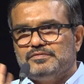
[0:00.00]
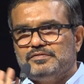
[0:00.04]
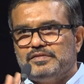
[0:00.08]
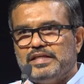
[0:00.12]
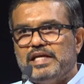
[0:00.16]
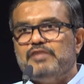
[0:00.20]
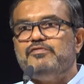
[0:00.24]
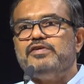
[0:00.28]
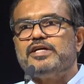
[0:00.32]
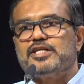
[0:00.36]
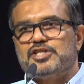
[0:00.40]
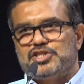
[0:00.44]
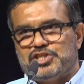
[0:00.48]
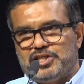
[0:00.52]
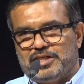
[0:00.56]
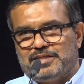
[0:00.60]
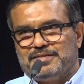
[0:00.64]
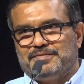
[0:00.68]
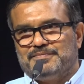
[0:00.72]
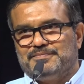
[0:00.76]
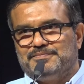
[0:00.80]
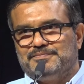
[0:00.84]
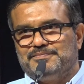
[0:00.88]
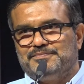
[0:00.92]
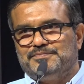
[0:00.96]
eviction.
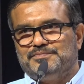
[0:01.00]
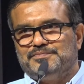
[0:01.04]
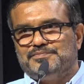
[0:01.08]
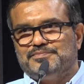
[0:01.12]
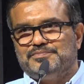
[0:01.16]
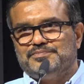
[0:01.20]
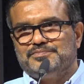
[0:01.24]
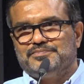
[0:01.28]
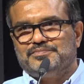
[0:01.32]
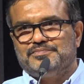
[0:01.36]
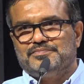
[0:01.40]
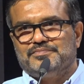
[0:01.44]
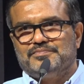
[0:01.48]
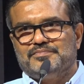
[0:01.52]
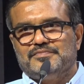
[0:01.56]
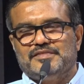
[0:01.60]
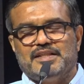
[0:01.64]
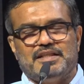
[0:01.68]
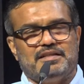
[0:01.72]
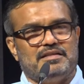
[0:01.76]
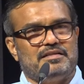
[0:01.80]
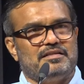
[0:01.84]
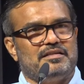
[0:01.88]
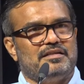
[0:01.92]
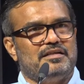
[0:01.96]

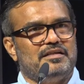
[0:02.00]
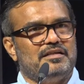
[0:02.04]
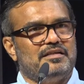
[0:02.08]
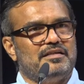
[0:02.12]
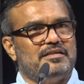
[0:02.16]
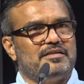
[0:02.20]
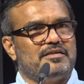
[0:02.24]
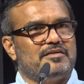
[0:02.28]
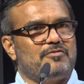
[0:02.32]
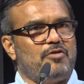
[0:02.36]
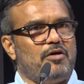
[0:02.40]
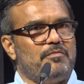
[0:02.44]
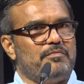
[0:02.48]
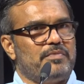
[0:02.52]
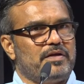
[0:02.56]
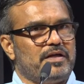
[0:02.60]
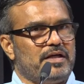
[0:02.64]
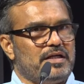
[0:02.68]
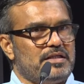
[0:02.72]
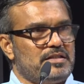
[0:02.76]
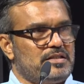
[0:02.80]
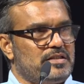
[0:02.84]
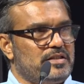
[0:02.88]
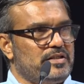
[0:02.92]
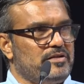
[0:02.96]
Then
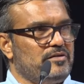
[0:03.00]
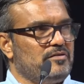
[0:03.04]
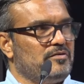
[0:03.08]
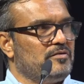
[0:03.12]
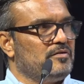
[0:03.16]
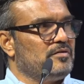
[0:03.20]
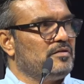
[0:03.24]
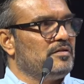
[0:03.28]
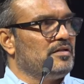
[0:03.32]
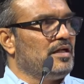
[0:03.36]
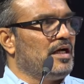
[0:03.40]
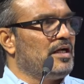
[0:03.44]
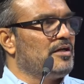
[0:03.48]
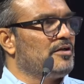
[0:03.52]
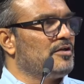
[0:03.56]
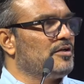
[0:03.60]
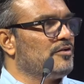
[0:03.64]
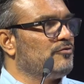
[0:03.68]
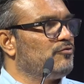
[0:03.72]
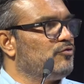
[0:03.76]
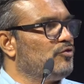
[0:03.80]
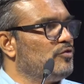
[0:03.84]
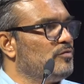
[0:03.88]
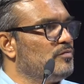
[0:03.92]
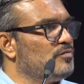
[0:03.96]
Comprehensive Land
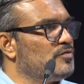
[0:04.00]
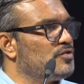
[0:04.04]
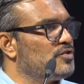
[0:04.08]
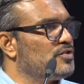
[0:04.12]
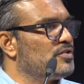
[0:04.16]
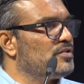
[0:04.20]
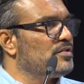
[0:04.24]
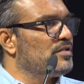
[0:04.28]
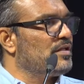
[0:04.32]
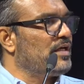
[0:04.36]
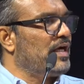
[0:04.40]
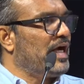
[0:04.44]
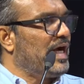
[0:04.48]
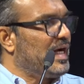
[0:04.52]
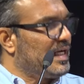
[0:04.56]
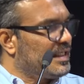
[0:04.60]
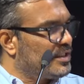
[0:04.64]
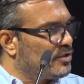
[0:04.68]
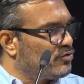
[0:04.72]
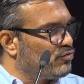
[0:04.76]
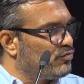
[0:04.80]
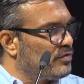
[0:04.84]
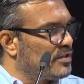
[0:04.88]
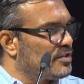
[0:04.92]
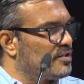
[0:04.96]
Reforms
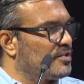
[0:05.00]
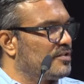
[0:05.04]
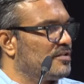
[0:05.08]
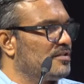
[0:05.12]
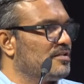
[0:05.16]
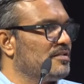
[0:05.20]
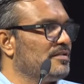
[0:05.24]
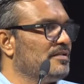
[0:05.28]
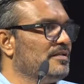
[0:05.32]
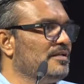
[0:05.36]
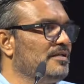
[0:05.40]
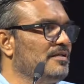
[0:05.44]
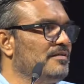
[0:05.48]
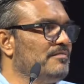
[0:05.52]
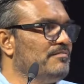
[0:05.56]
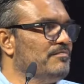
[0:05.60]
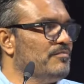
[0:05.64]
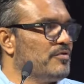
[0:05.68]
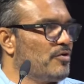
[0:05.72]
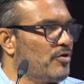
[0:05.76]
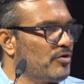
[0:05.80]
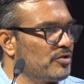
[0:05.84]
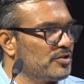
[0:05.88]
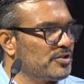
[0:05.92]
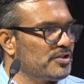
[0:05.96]
Act was
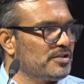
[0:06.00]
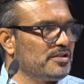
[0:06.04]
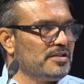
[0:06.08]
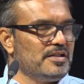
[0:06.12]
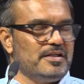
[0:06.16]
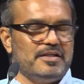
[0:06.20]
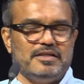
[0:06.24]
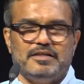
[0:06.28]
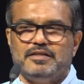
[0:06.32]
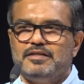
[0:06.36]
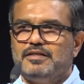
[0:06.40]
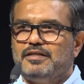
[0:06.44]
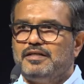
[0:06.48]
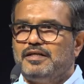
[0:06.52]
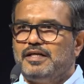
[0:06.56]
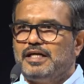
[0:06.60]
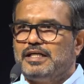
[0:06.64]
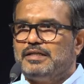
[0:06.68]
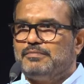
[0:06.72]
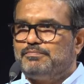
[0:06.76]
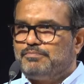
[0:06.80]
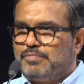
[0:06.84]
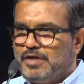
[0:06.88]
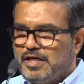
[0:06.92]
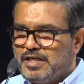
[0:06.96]
brought
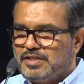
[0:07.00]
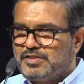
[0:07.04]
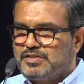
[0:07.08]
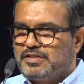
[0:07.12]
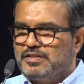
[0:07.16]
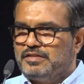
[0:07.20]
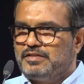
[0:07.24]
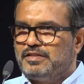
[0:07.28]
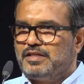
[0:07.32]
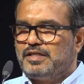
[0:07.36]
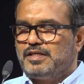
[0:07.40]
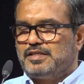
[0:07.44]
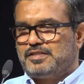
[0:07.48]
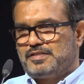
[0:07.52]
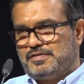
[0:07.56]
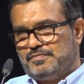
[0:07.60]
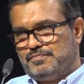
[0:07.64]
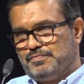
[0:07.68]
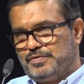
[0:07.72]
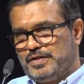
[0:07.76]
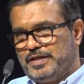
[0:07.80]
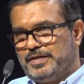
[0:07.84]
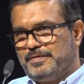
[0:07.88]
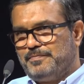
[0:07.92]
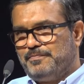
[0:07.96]
and passed in the
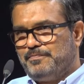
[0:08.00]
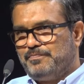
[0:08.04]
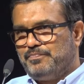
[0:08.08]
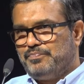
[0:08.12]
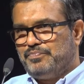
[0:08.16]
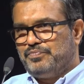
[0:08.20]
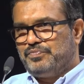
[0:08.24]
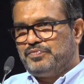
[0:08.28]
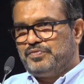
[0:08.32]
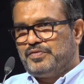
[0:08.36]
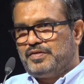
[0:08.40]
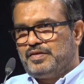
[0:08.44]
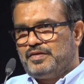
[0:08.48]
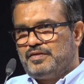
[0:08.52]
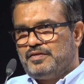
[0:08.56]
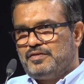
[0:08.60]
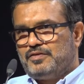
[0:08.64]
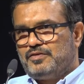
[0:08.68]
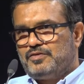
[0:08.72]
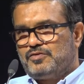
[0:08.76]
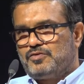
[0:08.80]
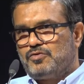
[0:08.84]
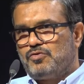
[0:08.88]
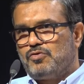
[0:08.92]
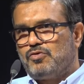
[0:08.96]
assembly.
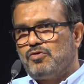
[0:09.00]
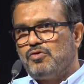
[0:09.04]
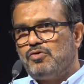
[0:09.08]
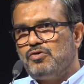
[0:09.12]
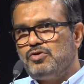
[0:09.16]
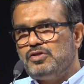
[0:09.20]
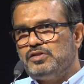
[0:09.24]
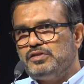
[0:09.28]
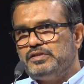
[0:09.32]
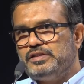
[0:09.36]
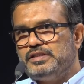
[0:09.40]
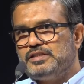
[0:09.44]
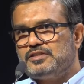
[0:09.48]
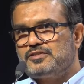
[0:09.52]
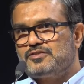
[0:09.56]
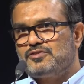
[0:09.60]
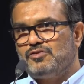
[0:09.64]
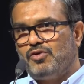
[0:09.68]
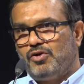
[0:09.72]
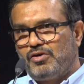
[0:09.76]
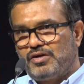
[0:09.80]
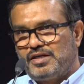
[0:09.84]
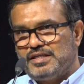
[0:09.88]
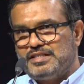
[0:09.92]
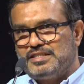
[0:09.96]
So all these
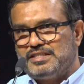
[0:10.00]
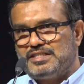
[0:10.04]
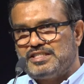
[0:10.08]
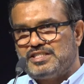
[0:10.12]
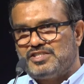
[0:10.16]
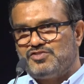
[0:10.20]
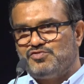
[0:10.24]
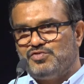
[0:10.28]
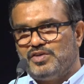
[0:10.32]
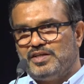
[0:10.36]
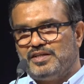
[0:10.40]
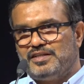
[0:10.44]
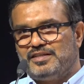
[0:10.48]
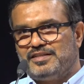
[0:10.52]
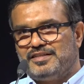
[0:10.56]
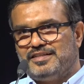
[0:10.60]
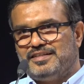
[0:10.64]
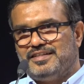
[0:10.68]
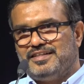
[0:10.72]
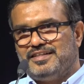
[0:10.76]
slogans were